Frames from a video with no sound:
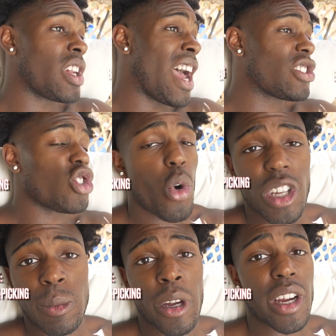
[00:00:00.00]
has no
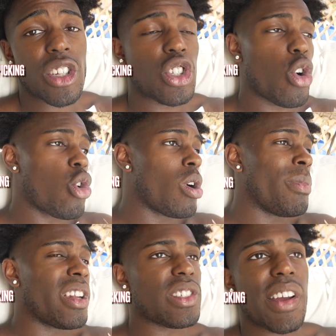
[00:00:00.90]
experience no
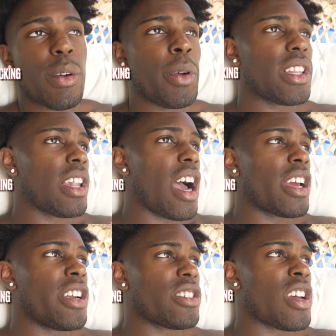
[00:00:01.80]
equipment has never picked a lock
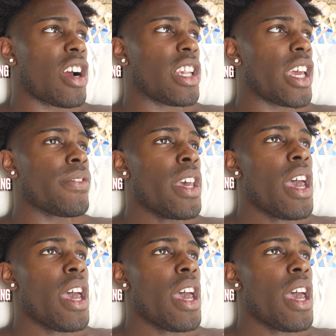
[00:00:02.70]
in their entire life